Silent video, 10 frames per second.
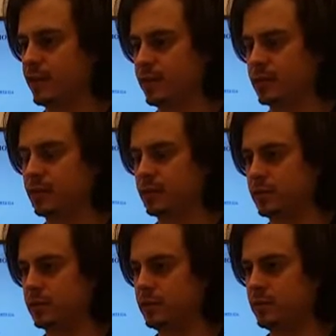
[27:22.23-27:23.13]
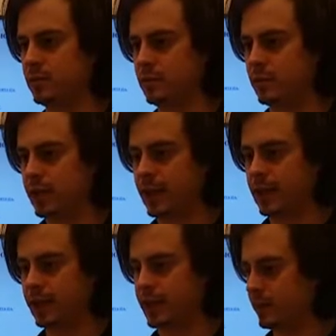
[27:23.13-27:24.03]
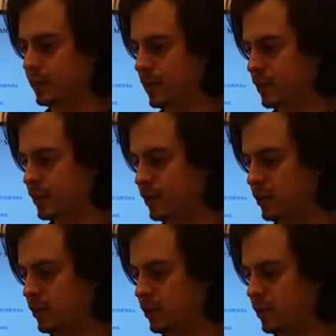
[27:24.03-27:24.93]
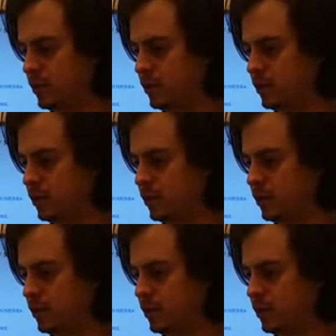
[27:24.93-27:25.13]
article hand. Actually,